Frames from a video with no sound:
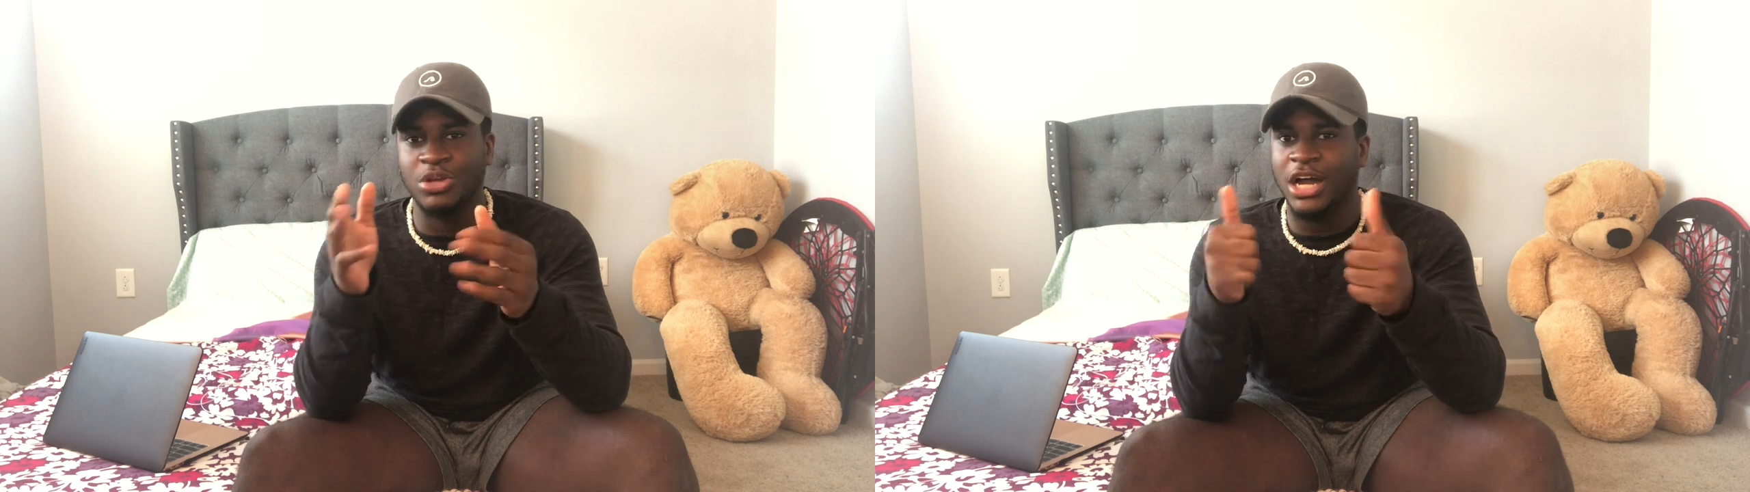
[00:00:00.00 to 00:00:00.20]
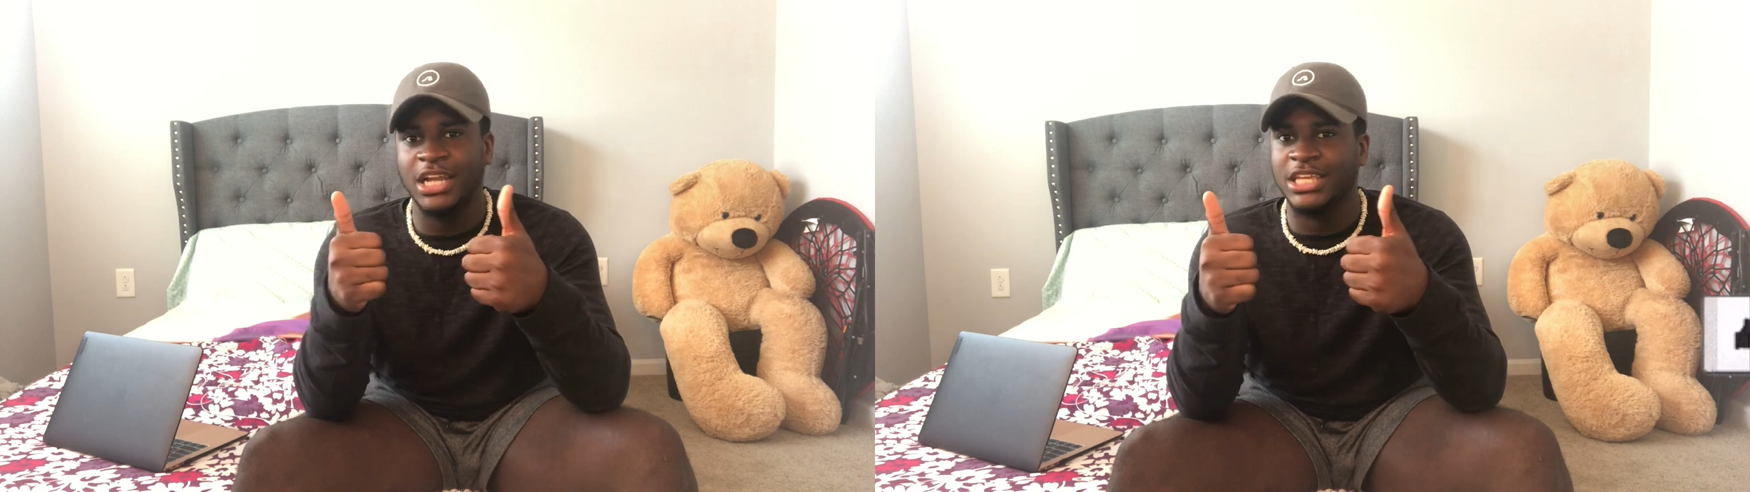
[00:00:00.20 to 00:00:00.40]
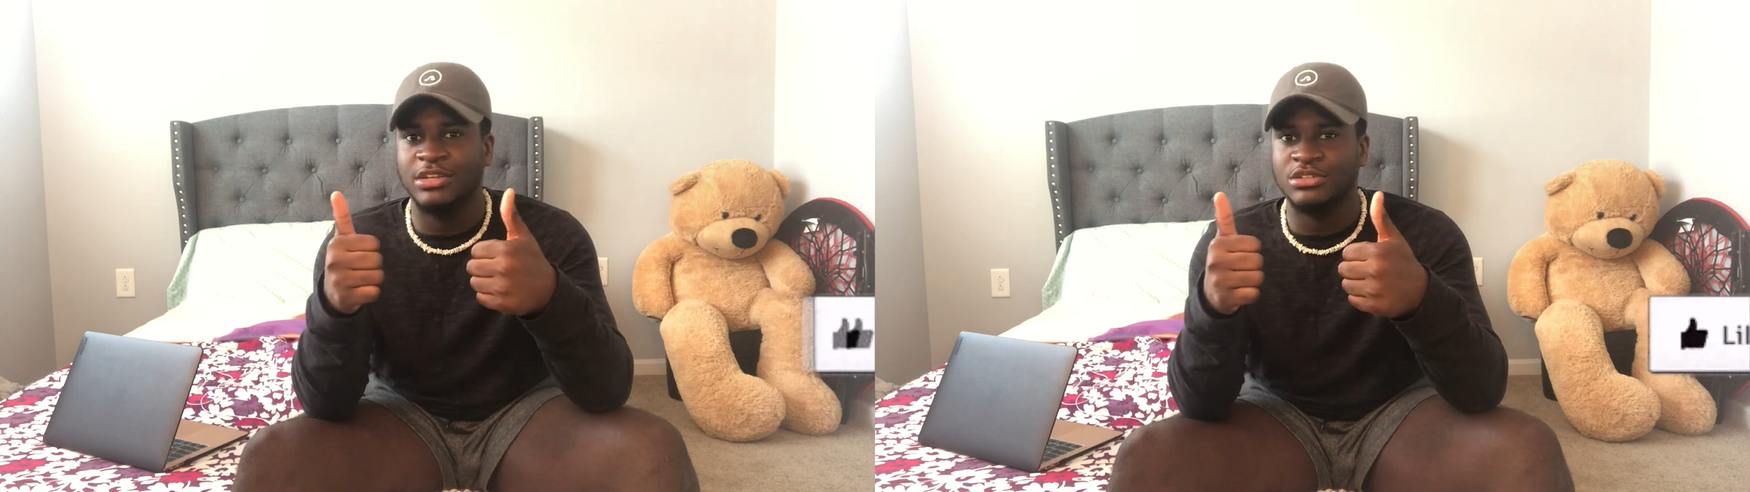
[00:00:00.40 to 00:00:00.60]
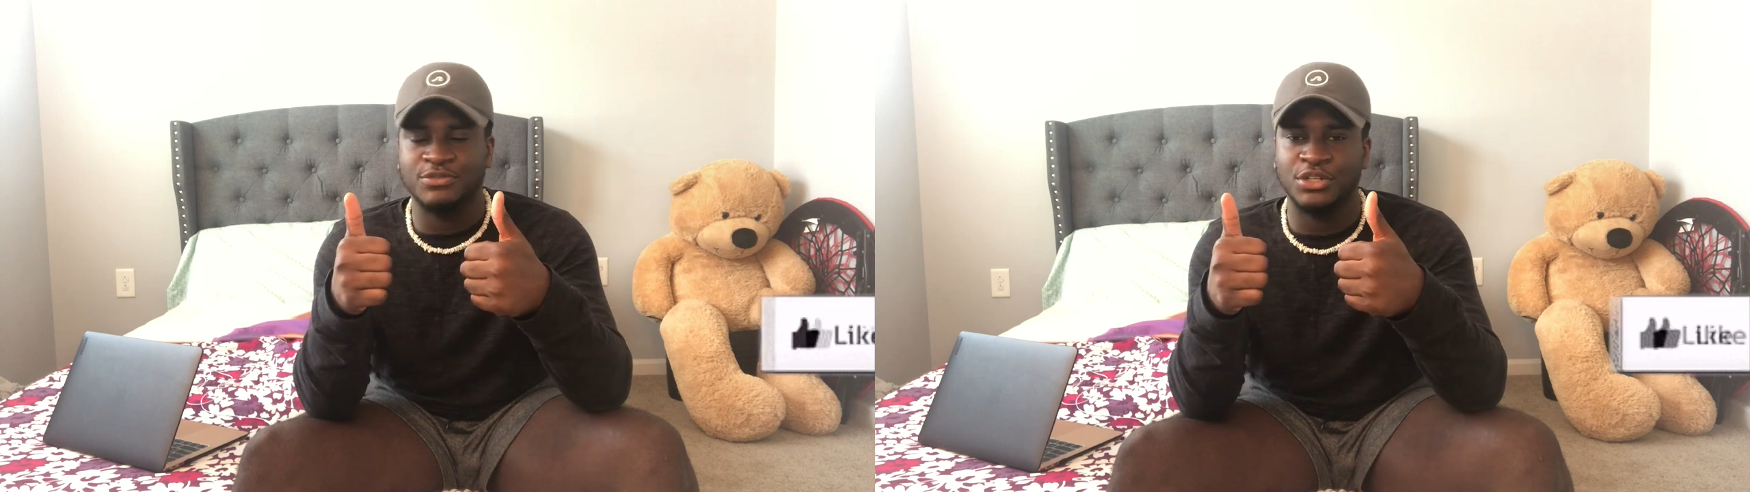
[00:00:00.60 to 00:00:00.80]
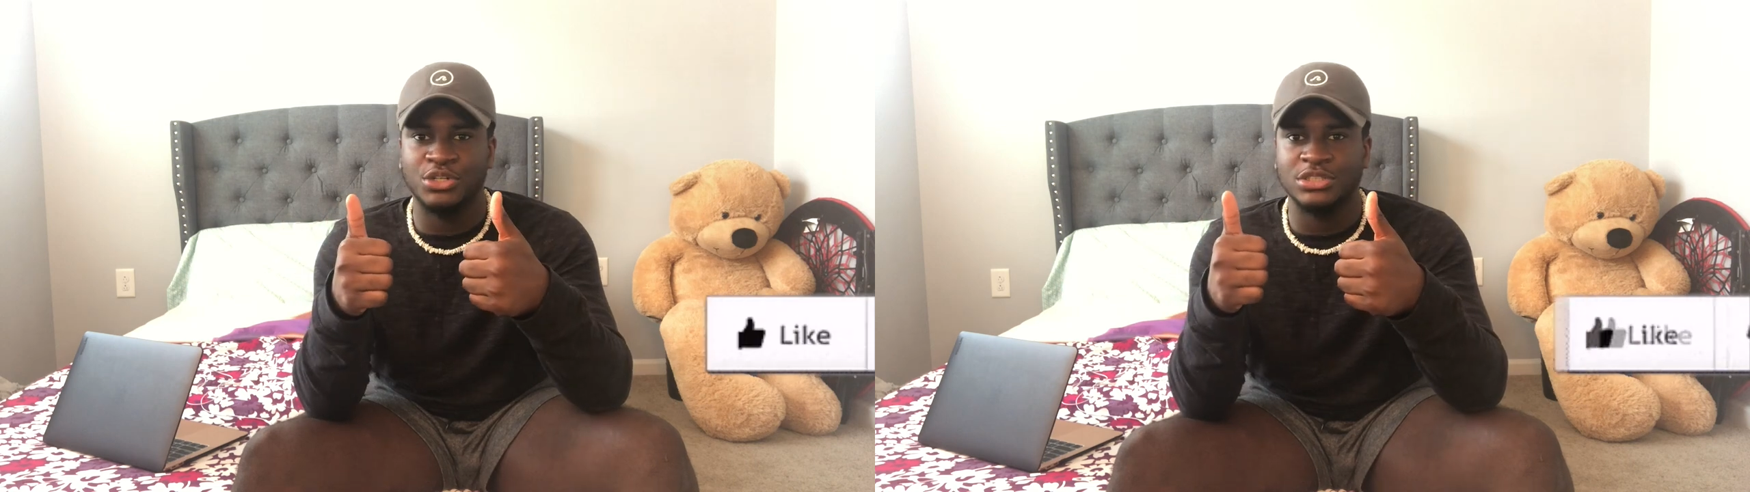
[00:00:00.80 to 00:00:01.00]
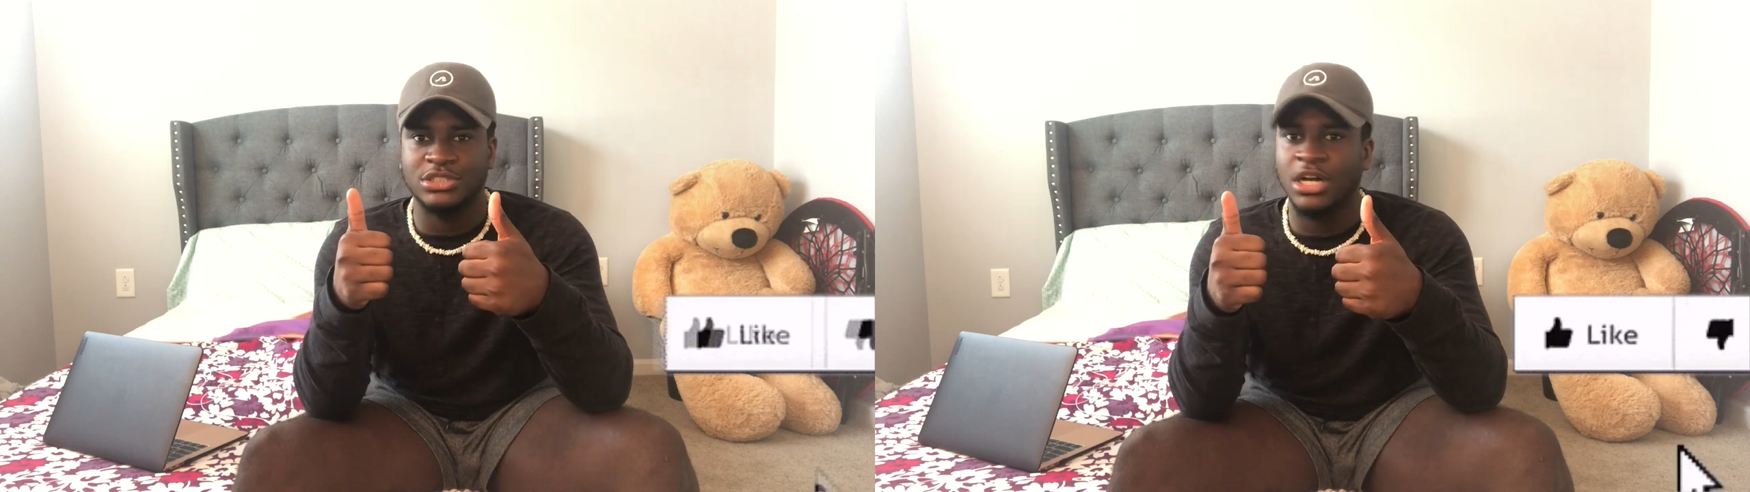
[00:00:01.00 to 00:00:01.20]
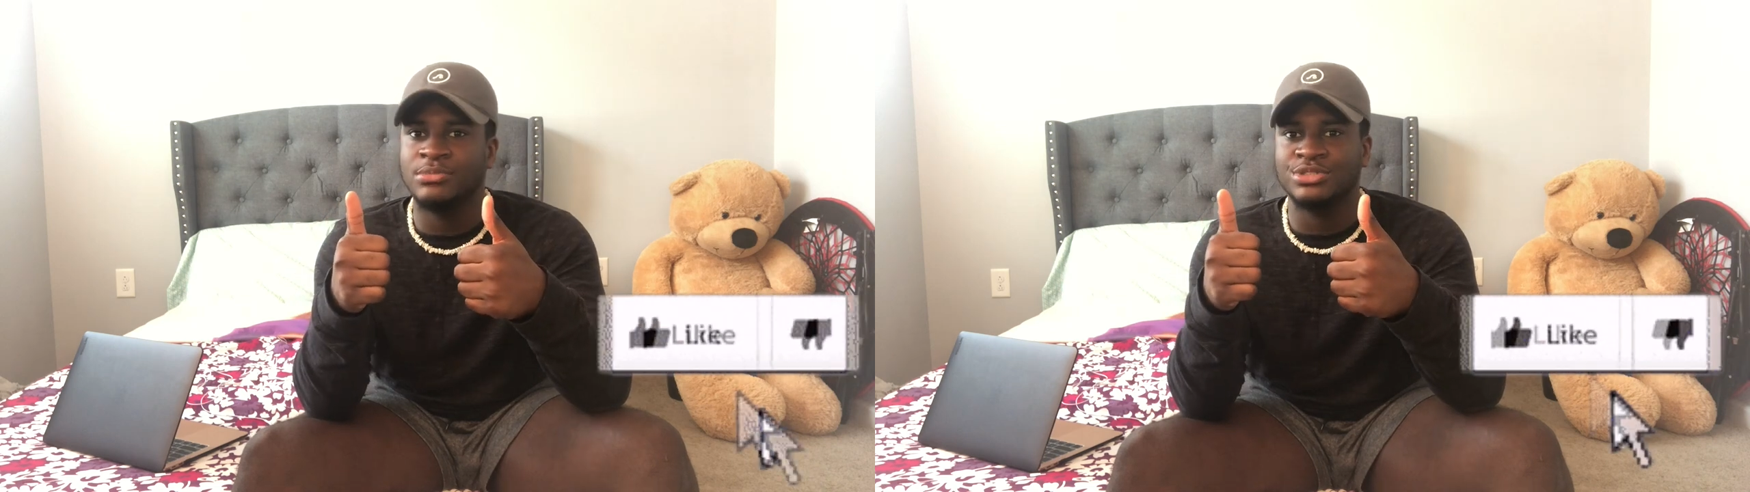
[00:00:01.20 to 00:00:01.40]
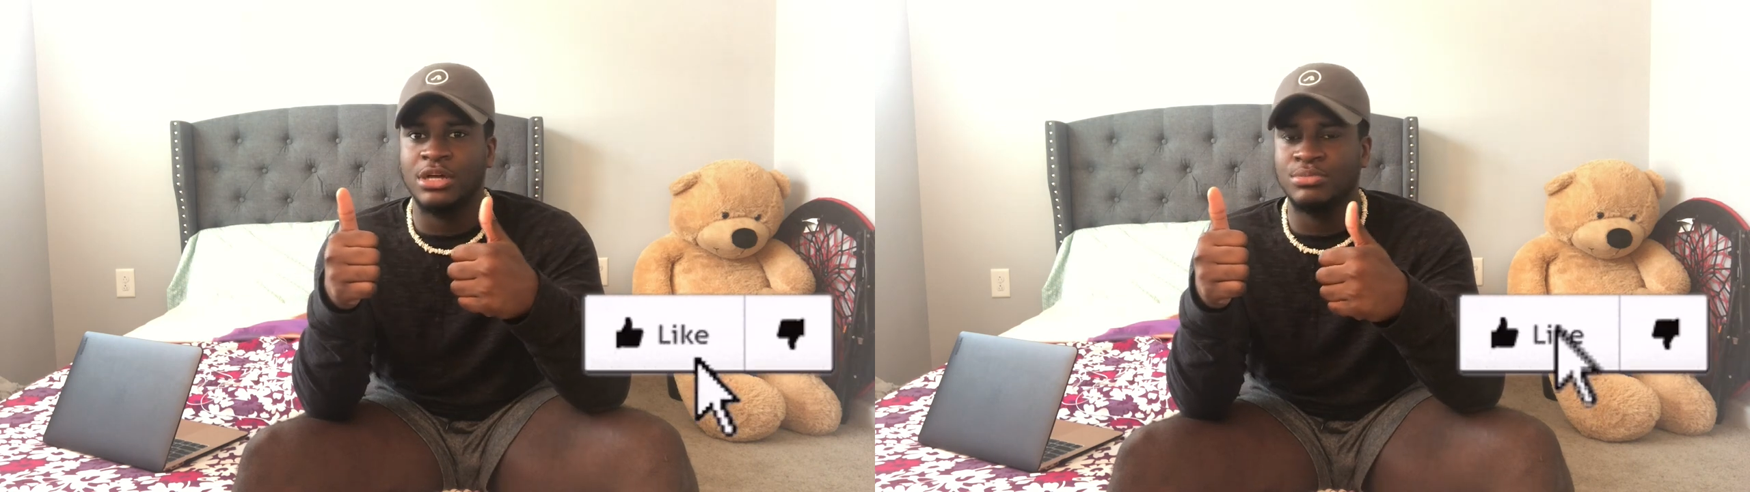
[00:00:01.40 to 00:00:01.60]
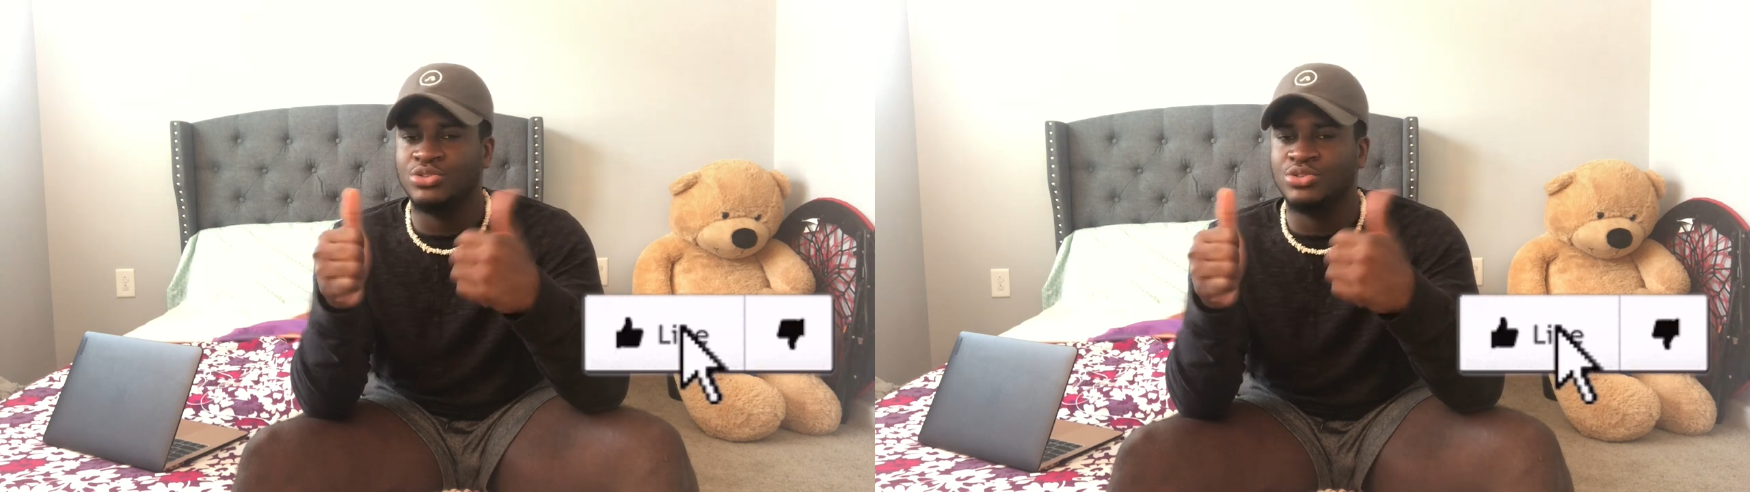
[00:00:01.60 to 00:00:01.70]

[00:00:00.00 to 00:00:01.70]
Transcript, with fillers: gotta give this video a thumbs up.